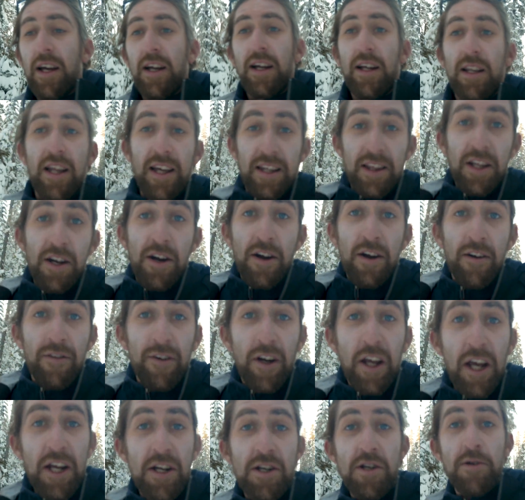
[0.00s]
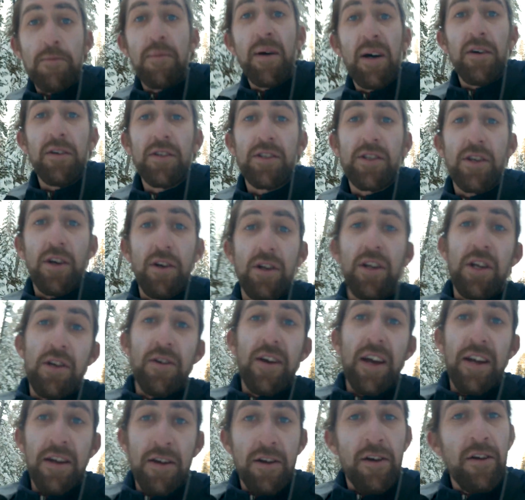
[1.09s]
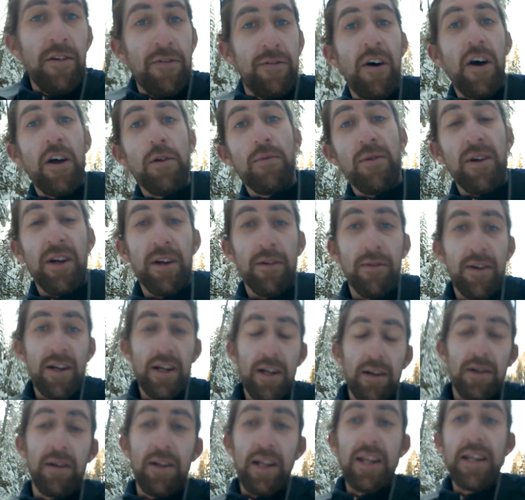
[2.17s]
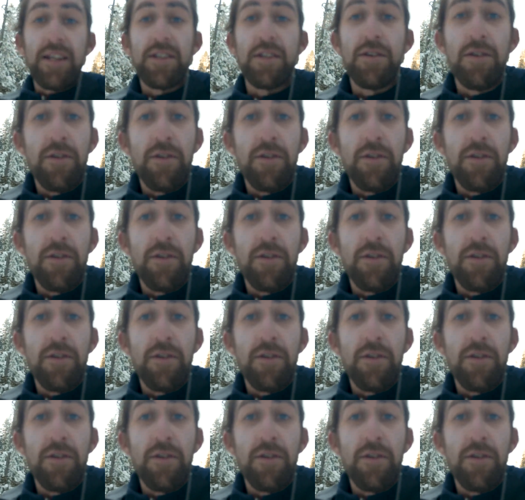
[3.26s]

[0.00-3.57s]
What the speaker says: Click the notification bell so that you get notified when I release